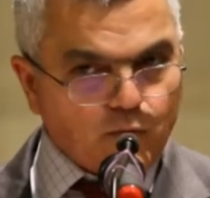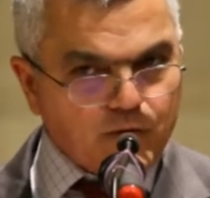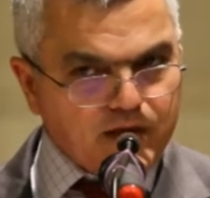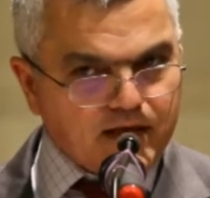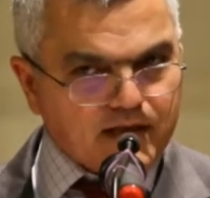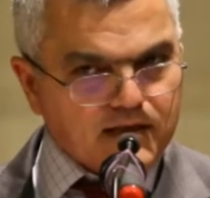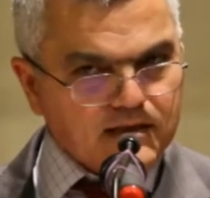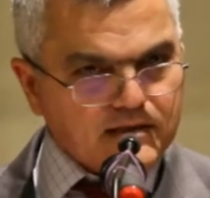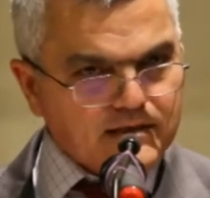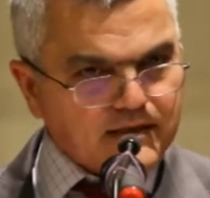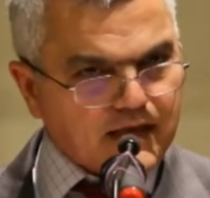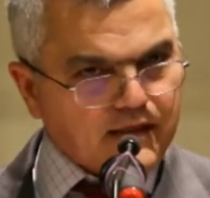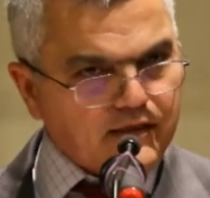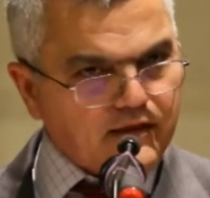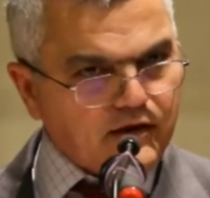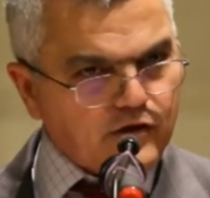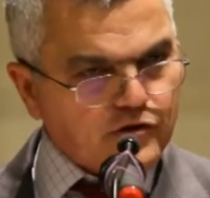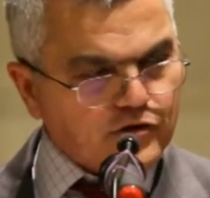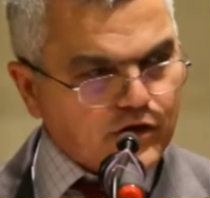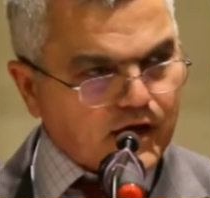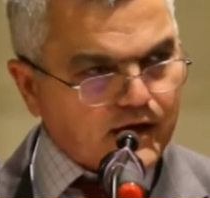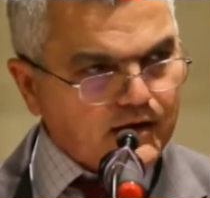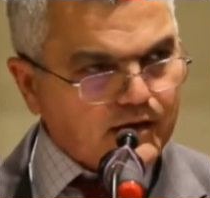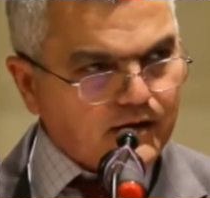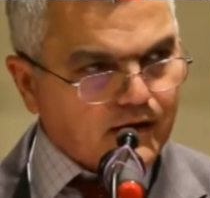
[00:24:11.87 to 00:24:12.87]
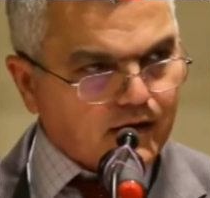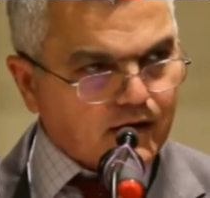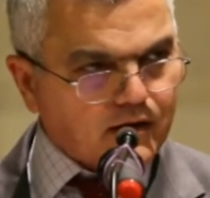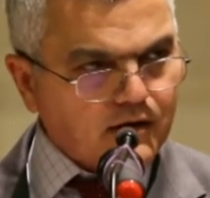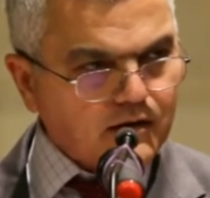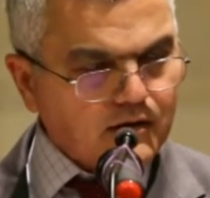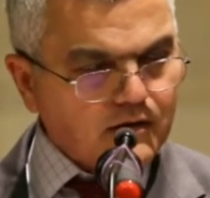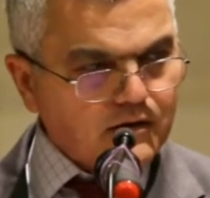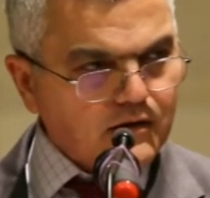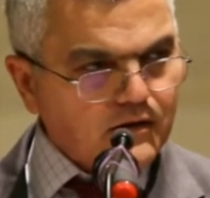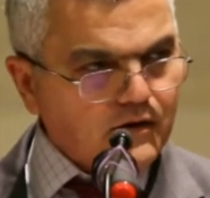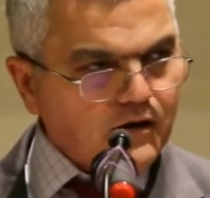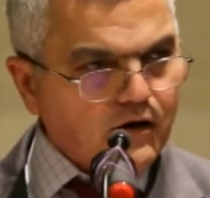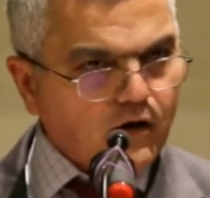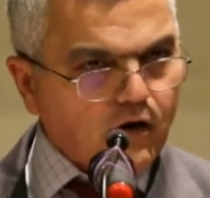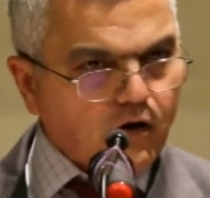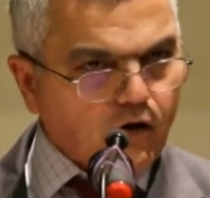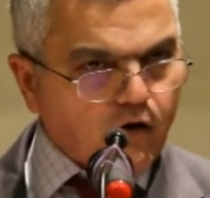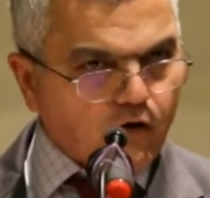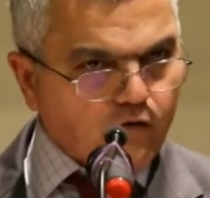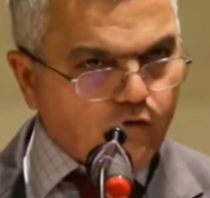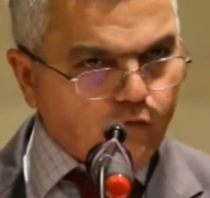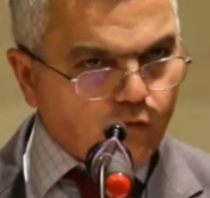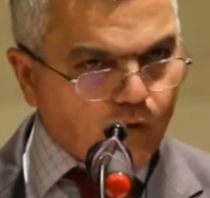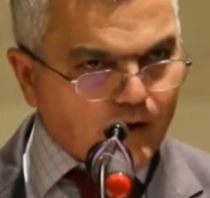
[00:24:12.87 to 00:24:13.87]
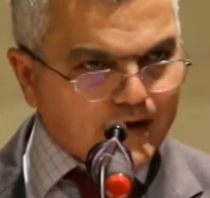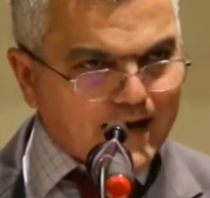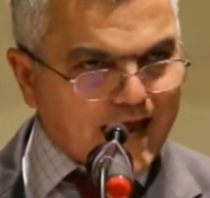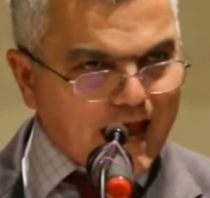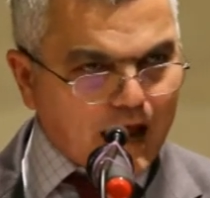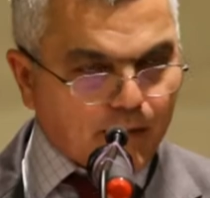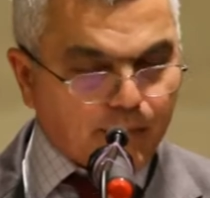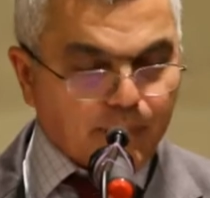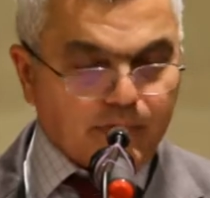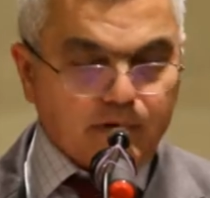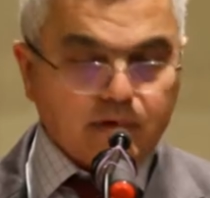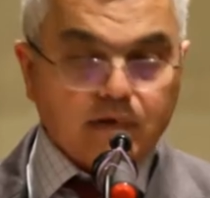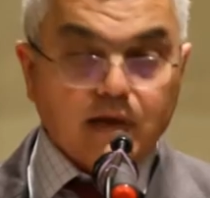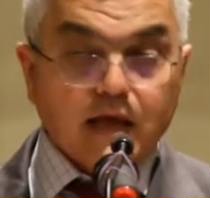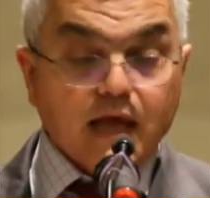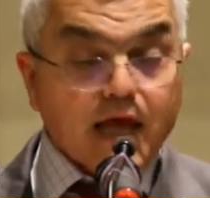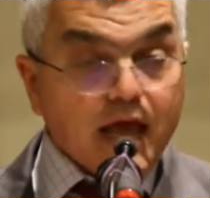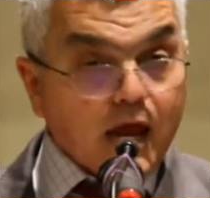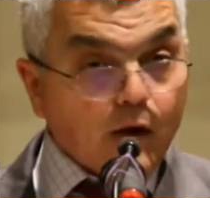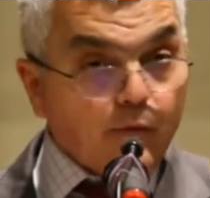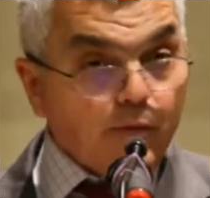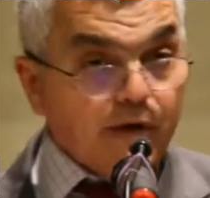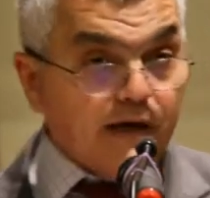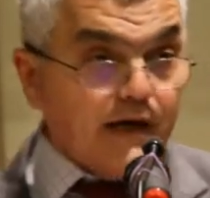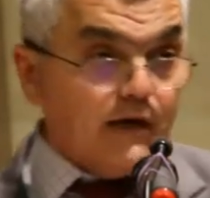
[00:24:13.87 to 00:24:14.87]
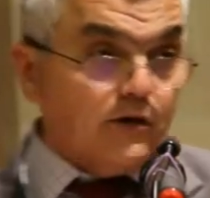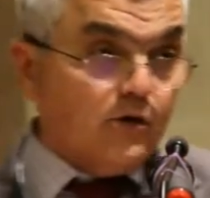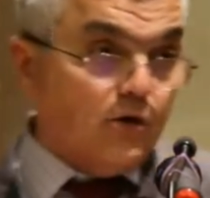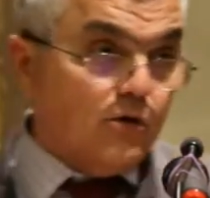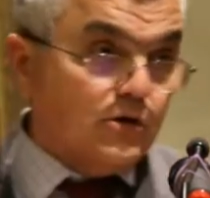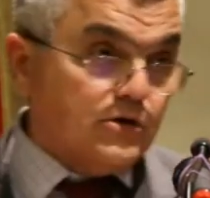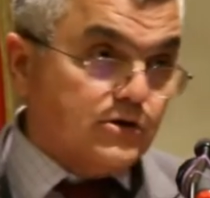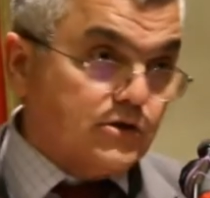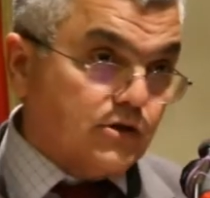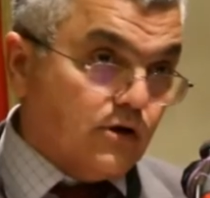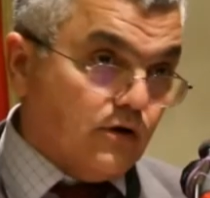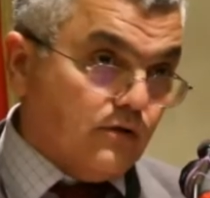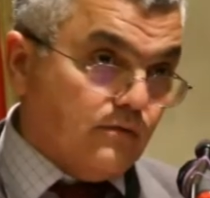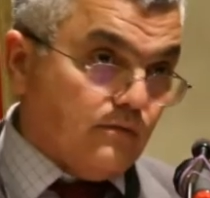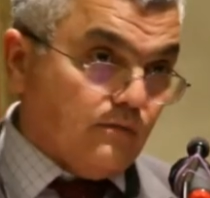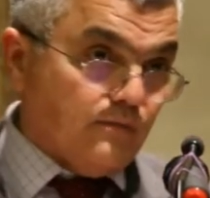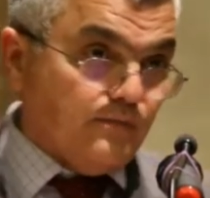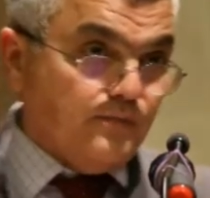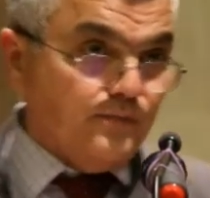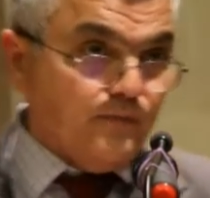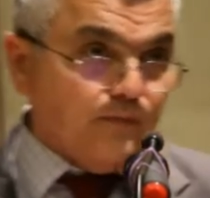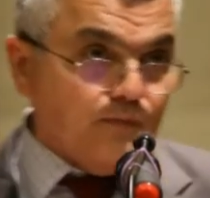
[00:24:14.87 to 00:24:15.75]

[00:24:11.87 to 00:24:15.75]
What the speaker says: We can set the agenda of what happened. And we can also